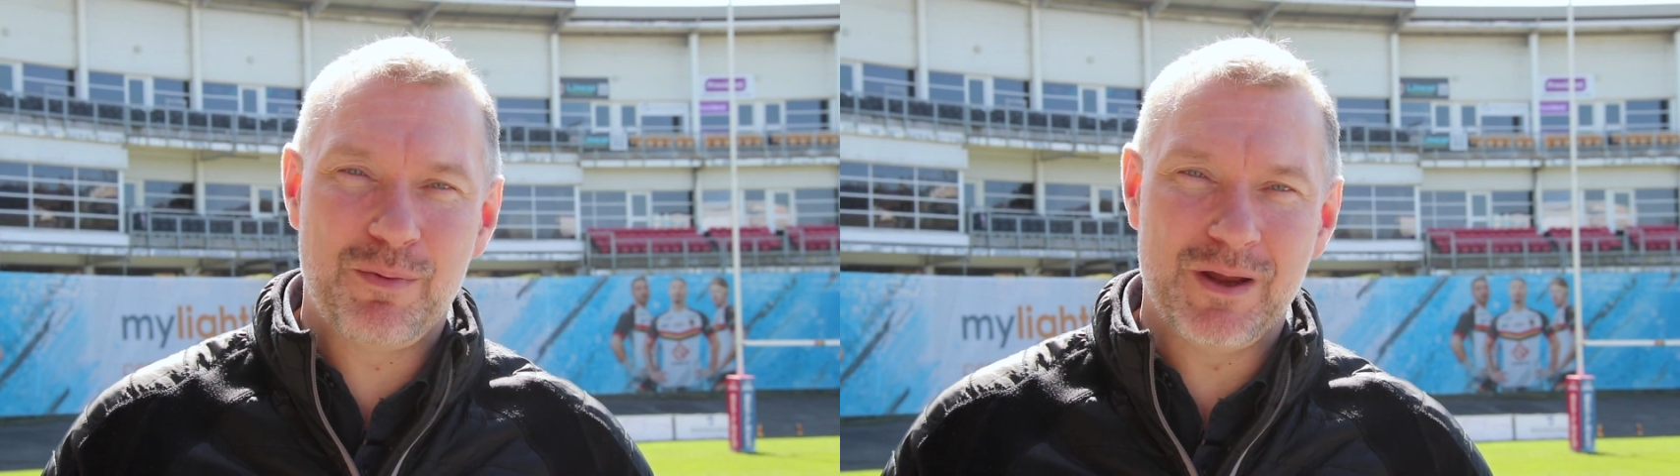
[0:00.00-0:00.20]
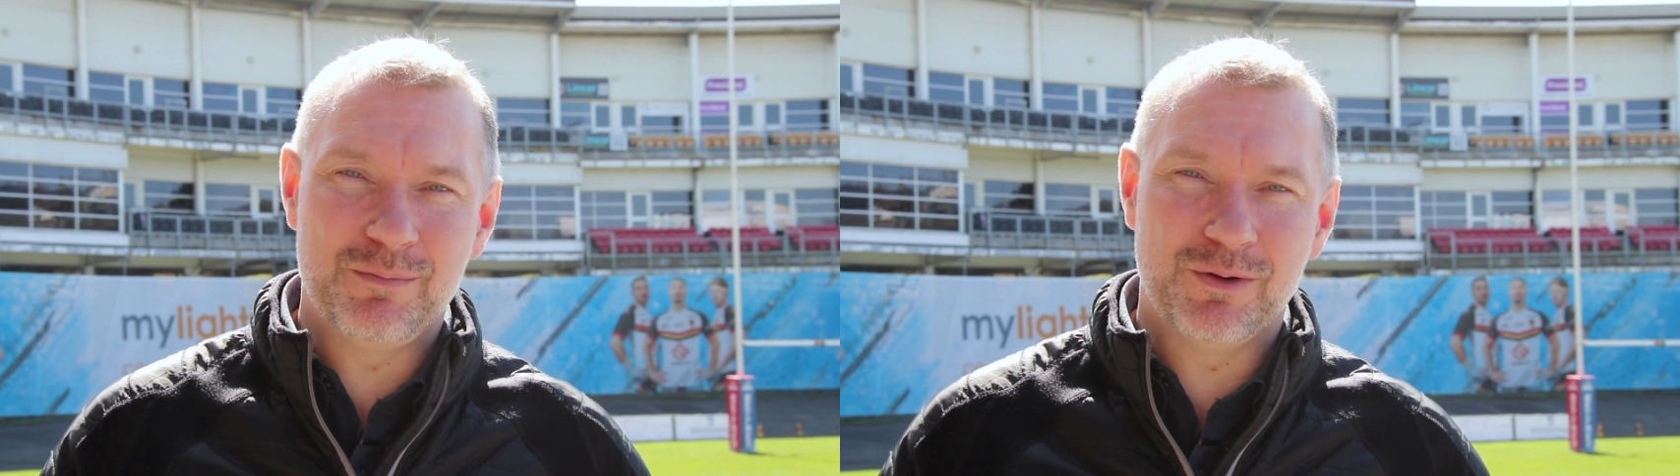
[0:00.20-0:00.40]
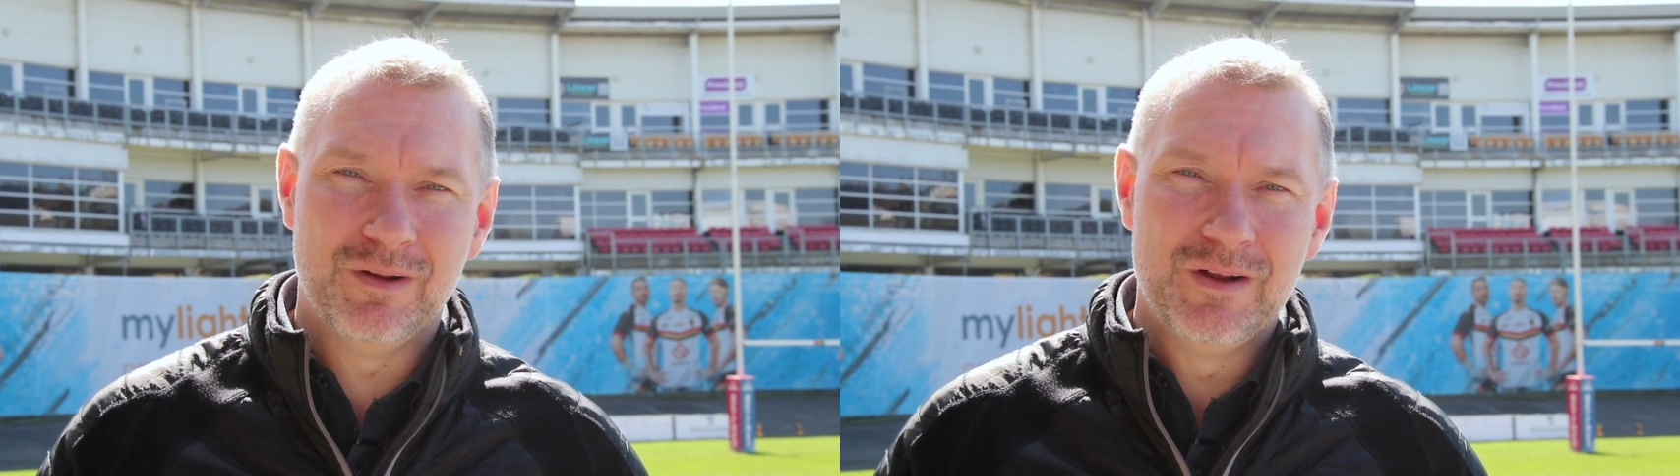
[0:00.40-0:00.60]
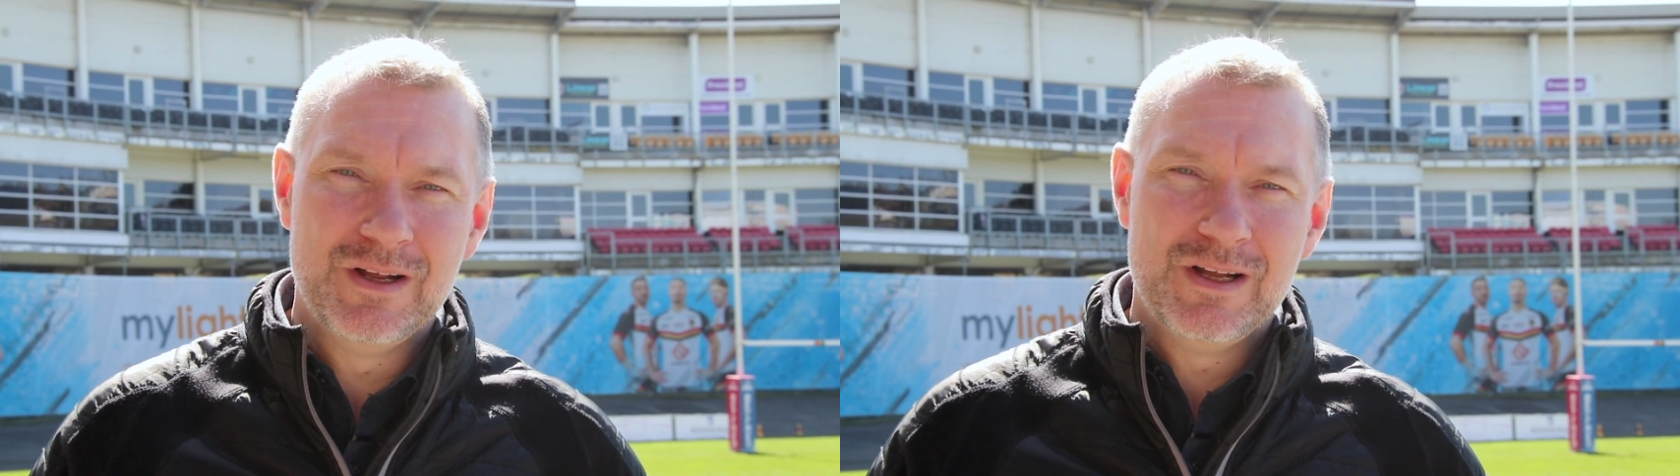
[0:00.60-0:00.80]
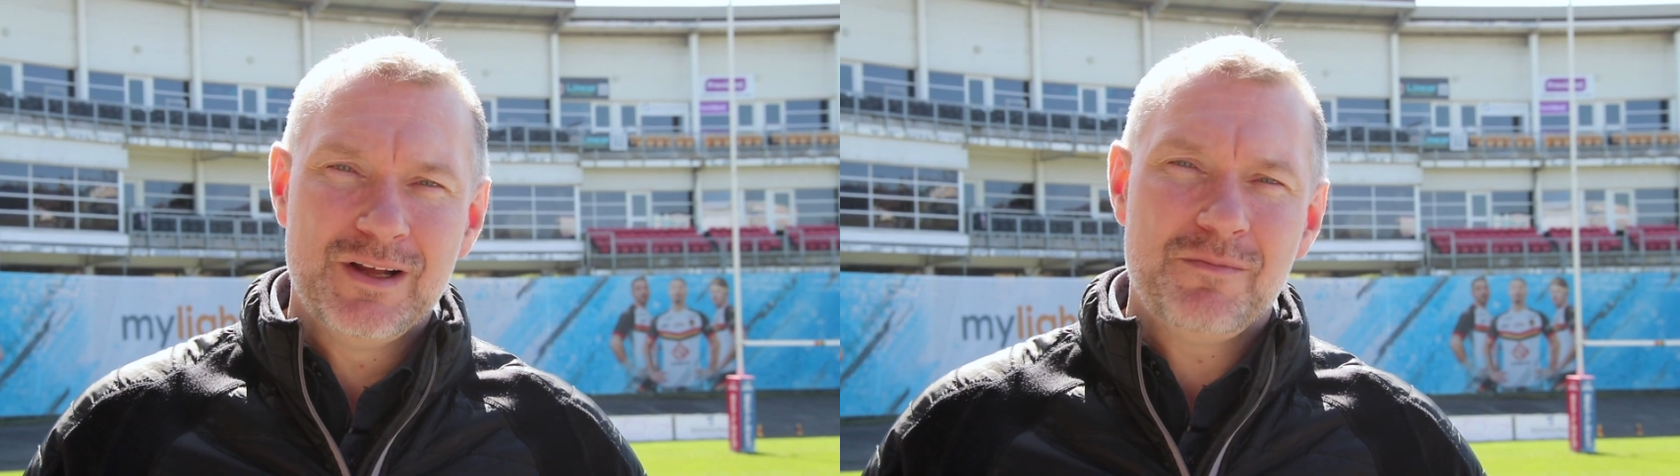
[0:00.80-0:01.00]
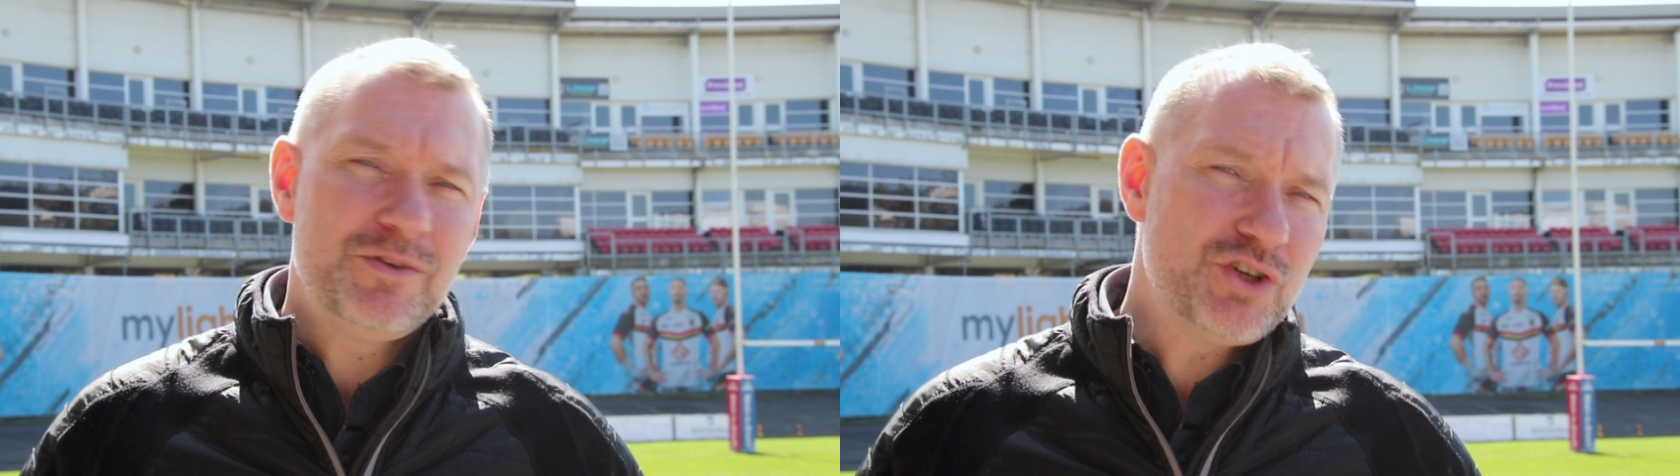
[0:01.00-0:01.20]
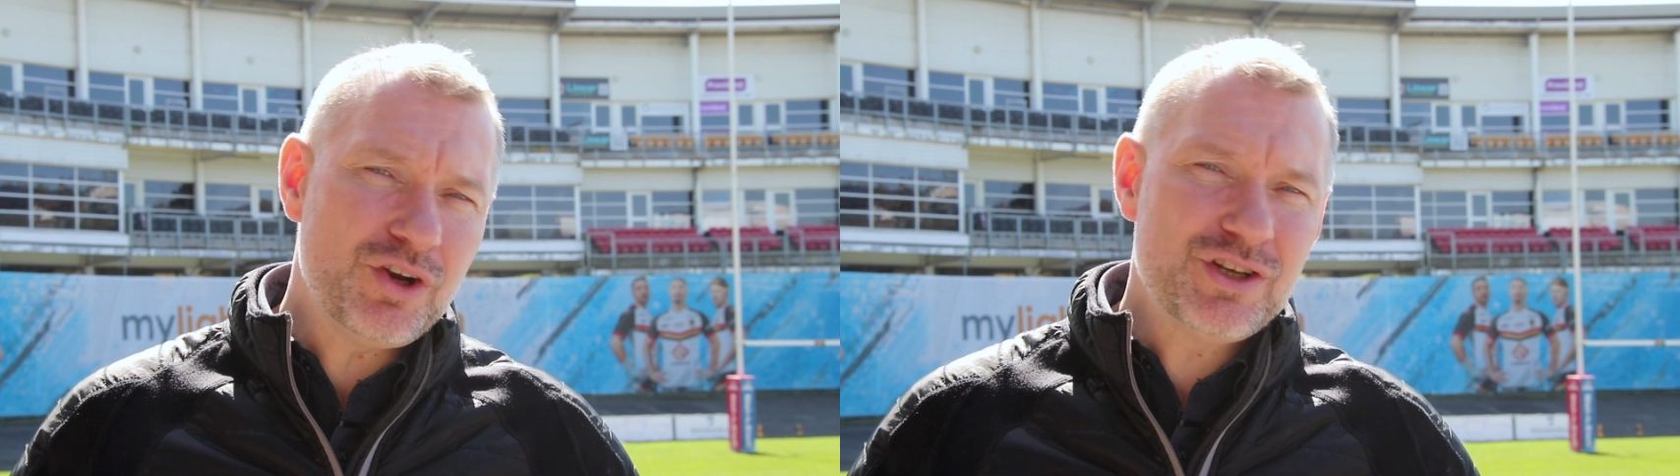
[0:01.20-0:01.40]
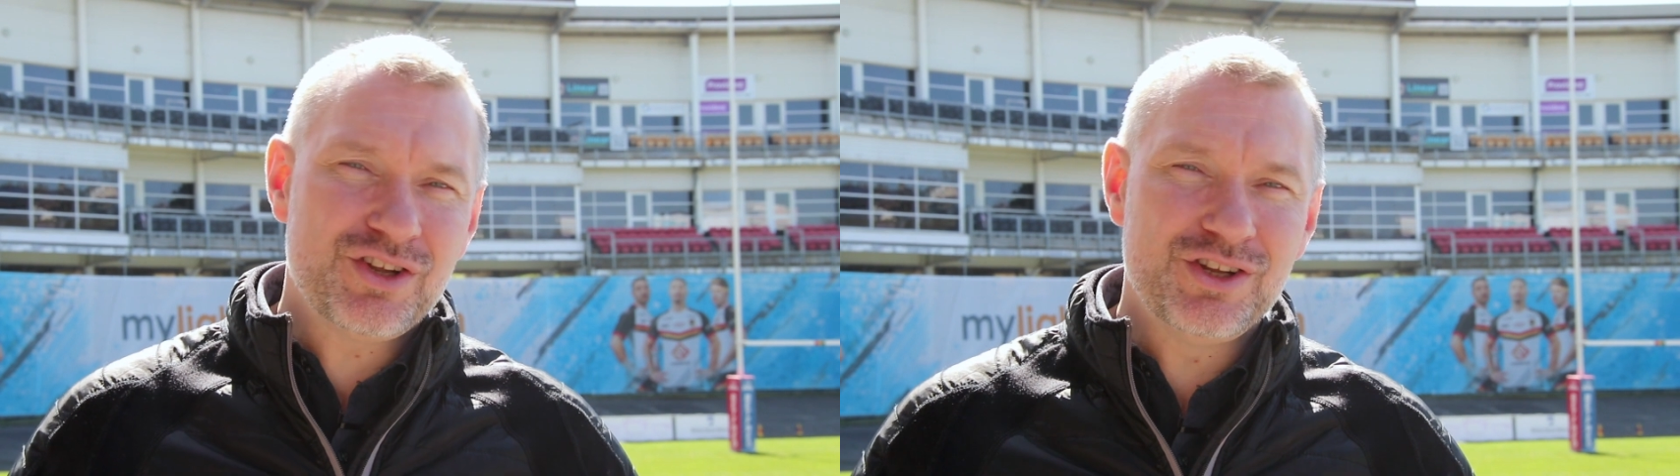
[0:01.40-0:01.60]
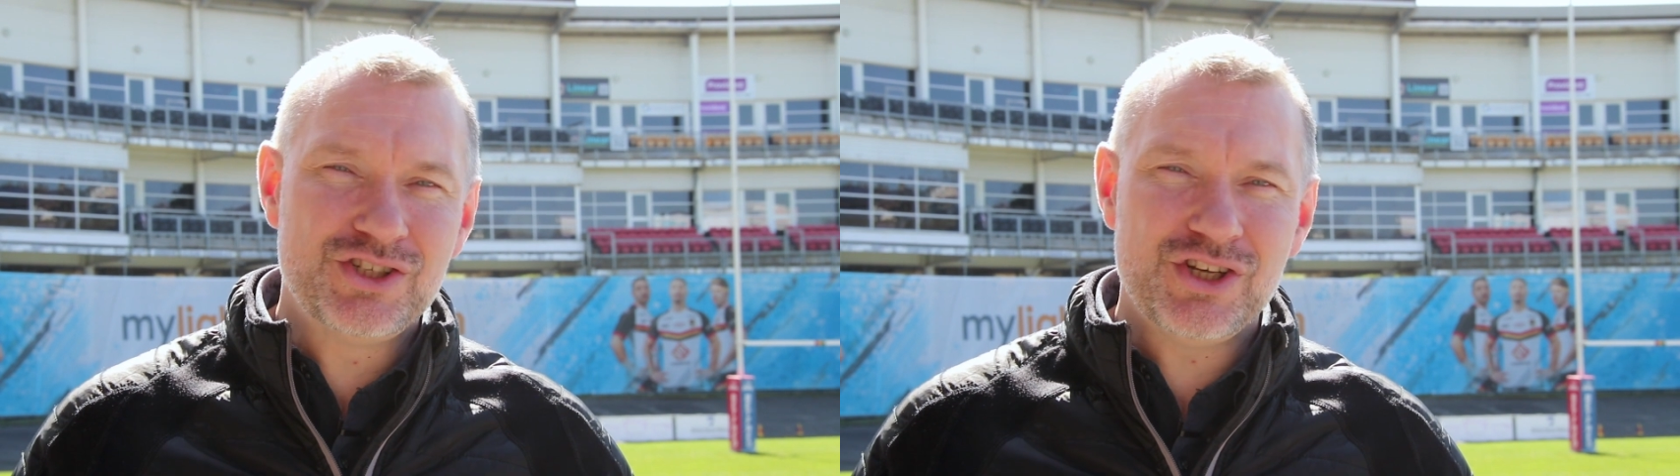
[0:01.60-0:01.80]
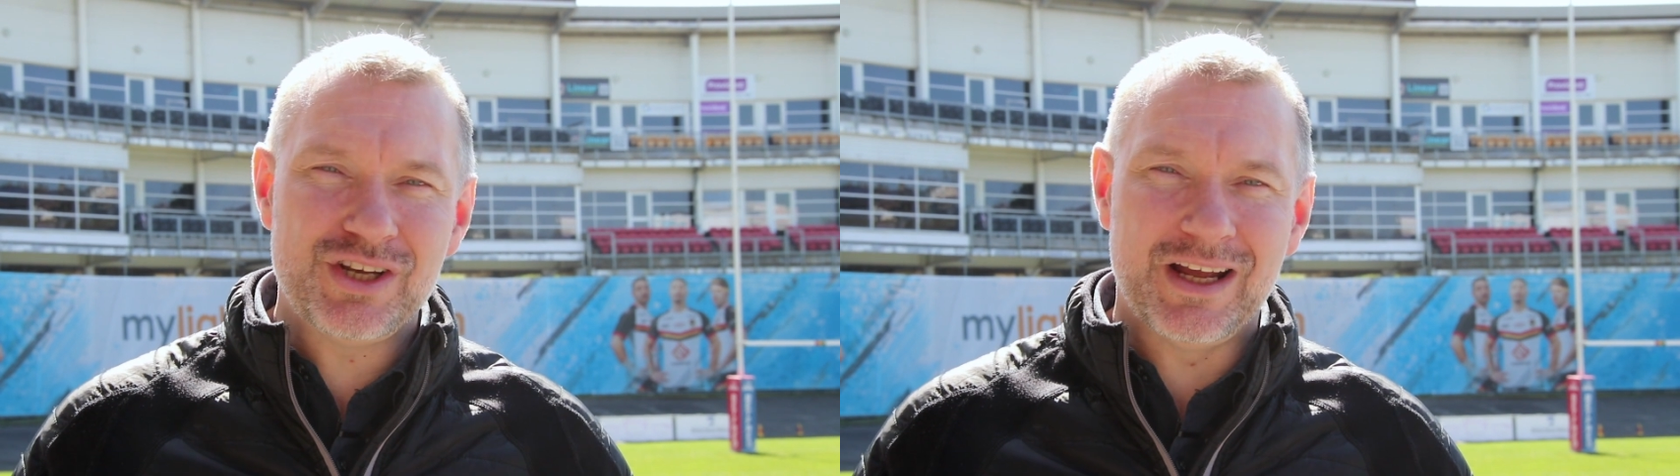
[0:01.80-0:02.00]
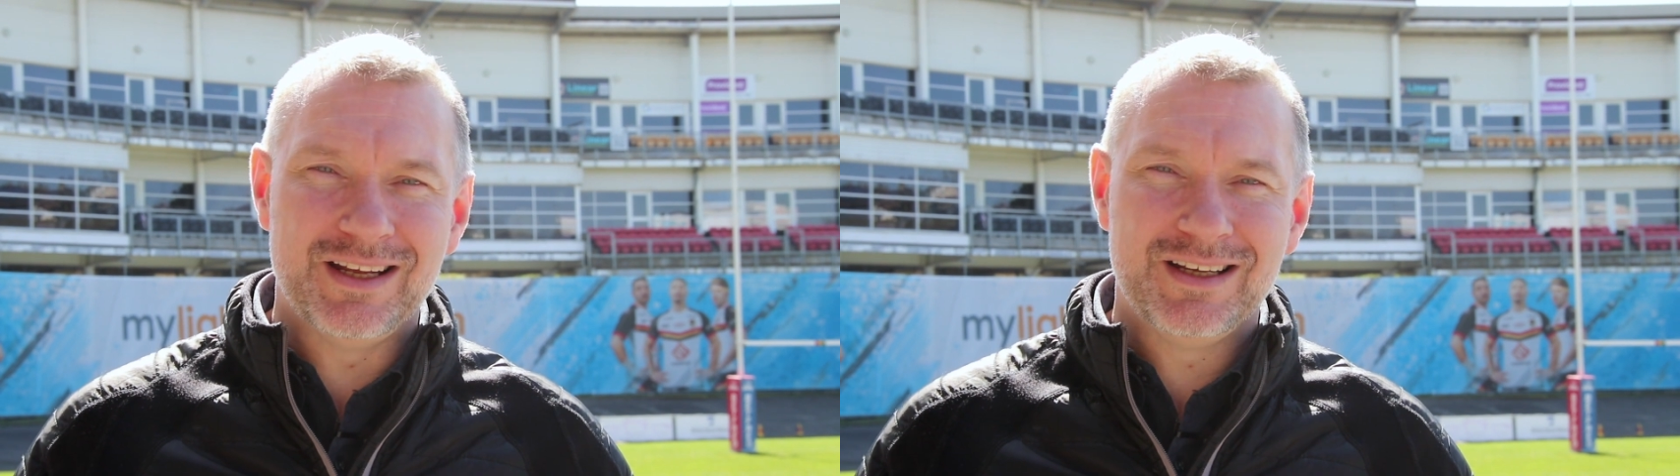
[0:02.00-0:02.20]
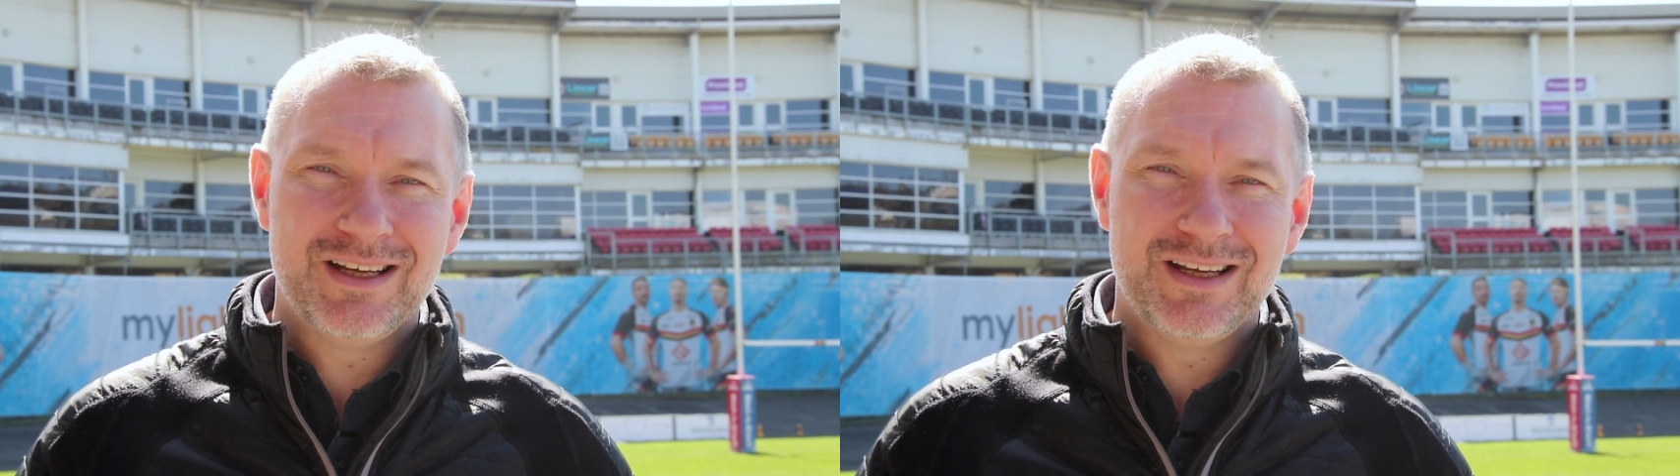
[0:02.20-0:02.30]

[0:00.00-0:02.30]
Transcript: people, join us on the journey.